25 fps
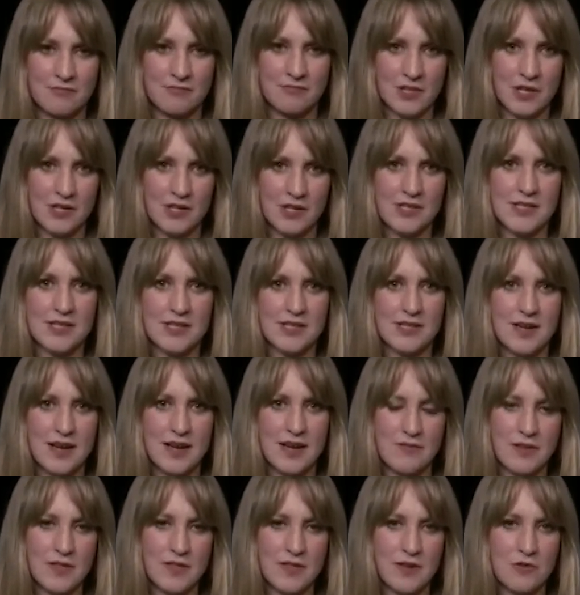glasses and
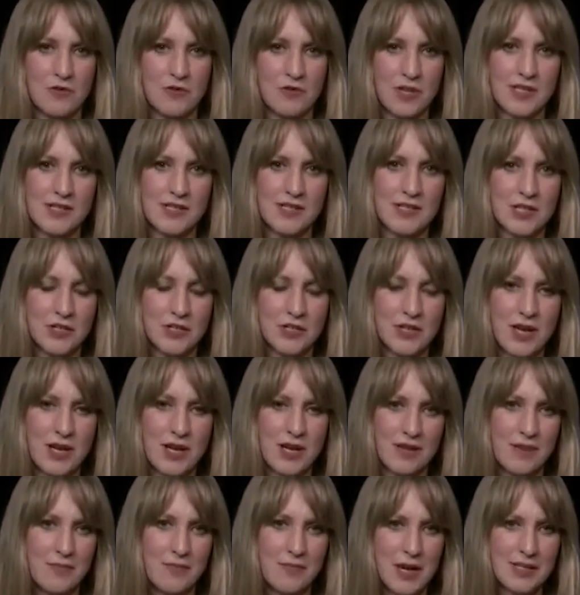everything on it, so that you
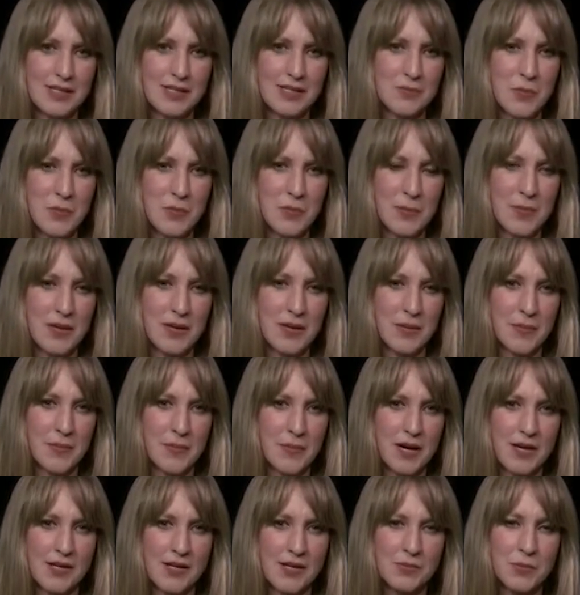get that maximum
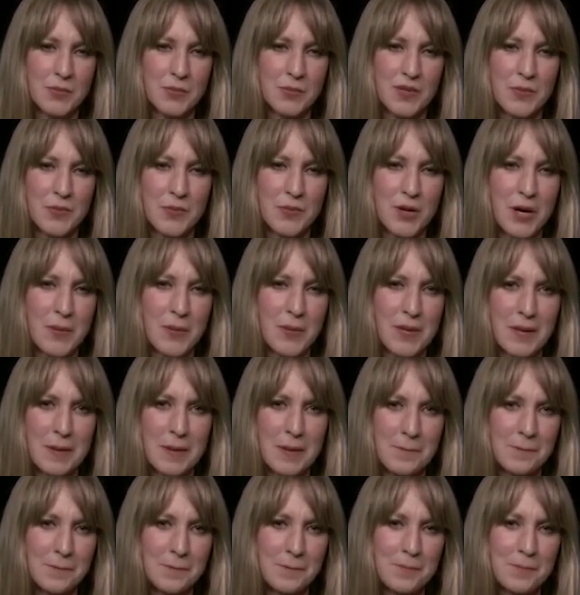impact when people come in.